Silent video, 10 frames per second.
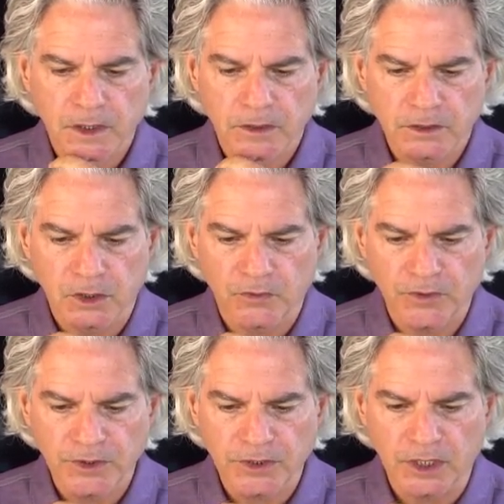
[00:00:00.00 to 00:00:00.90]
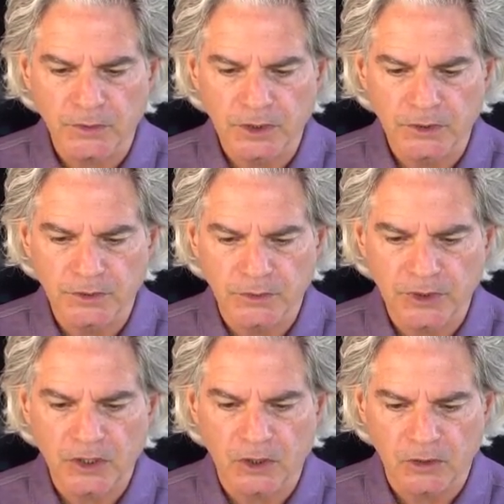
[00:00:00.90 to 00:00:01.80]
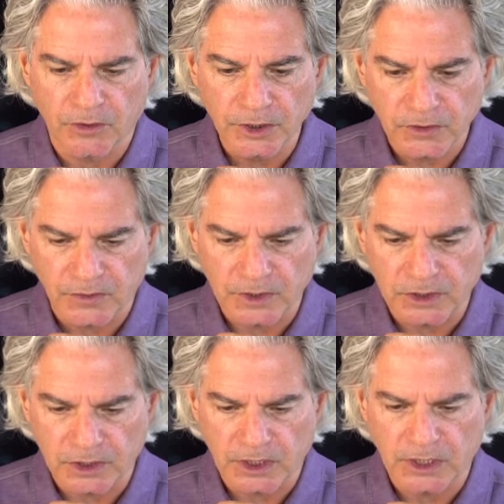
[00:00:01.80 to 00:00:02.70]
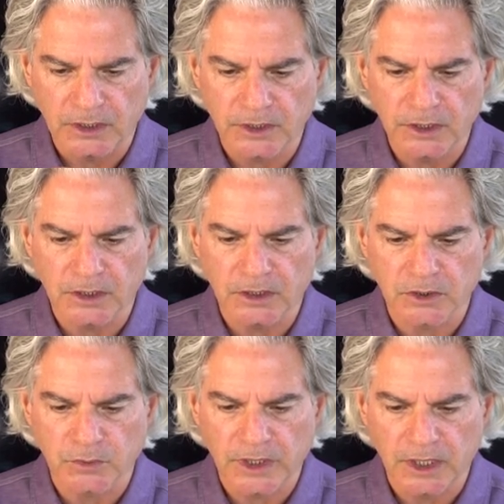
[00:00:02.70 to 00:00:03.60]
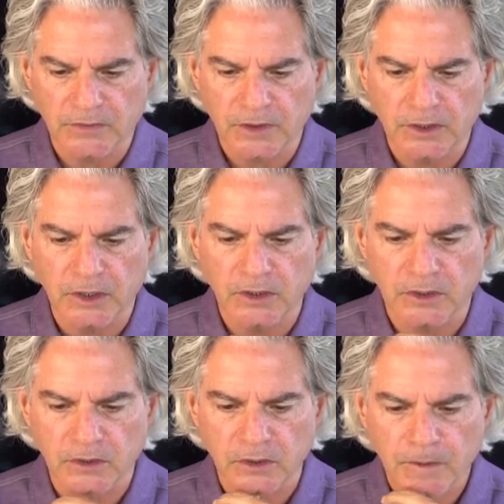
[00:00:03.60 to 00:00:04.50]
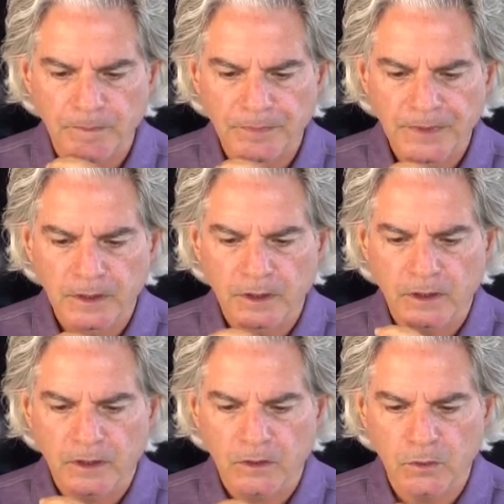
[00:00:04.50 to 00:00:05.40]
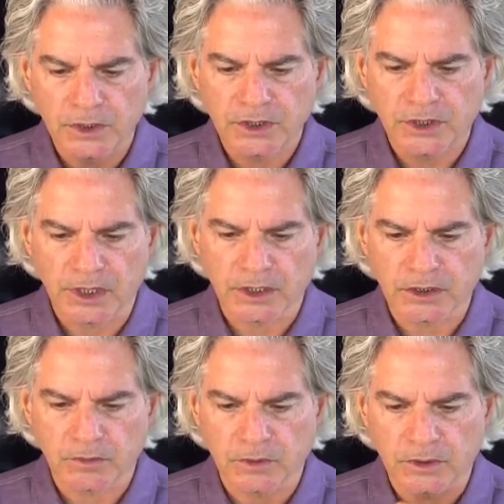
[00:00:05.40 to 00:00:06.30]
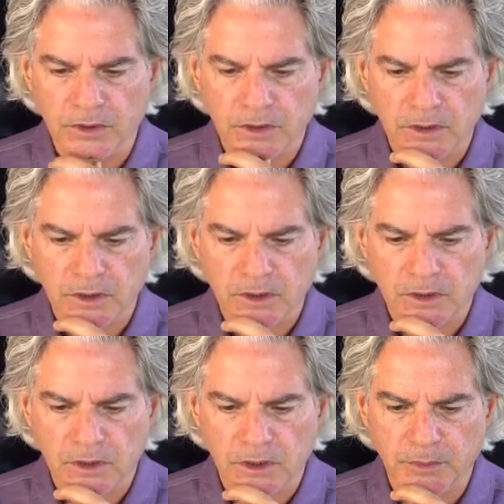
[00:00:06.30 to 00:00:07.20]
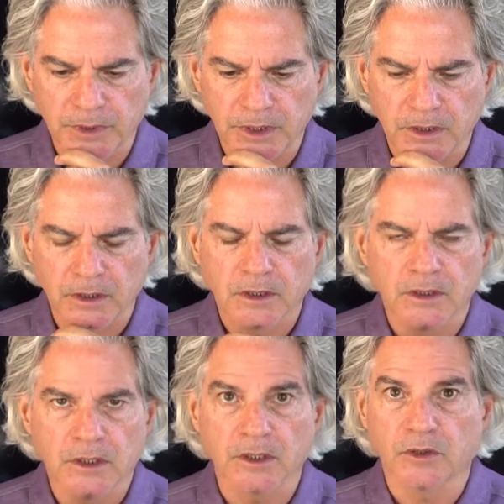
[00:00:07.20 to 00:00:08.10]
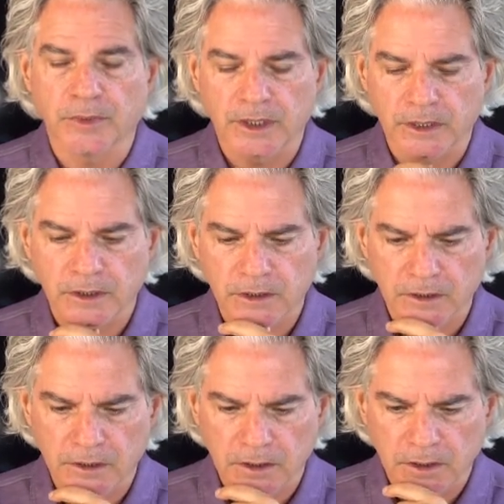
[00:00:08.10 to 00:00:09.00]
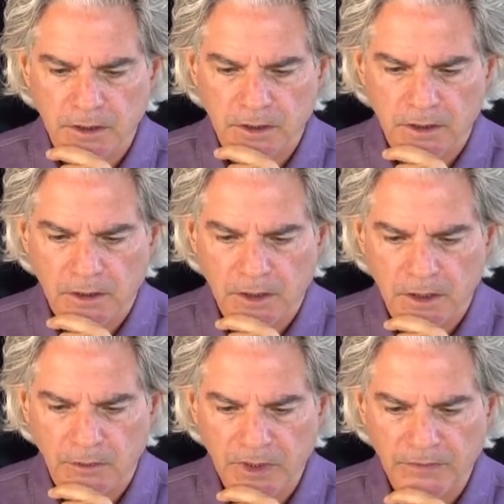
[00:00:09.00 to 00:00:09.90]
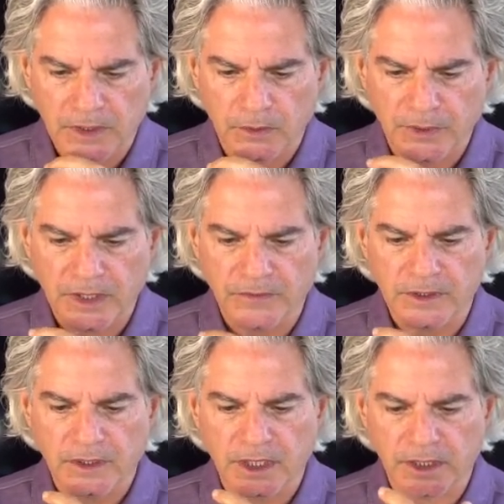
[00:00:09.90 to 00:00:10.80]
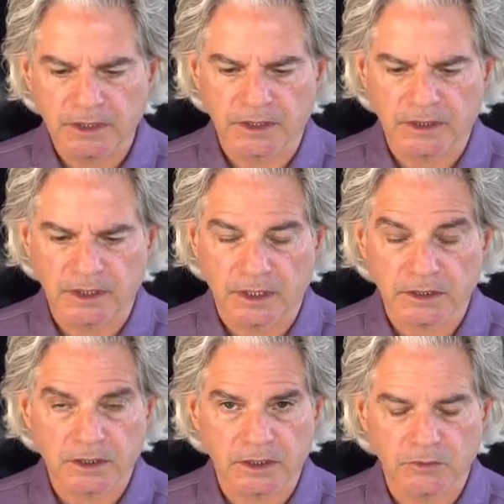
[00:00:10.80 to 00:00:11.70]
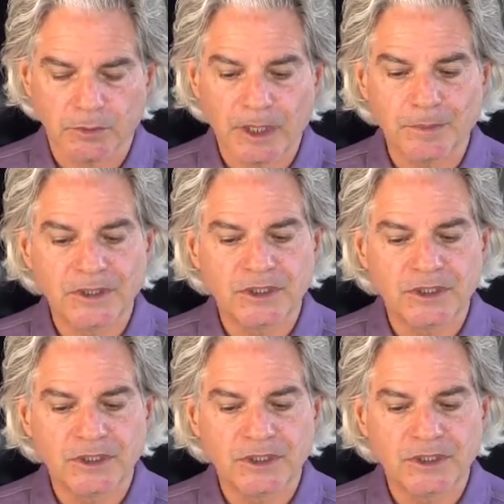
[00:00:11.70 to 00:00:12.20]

So the first thing we do is we call this function down here because we have to know which text we're going to be incrementing. And we have to test the text because we might be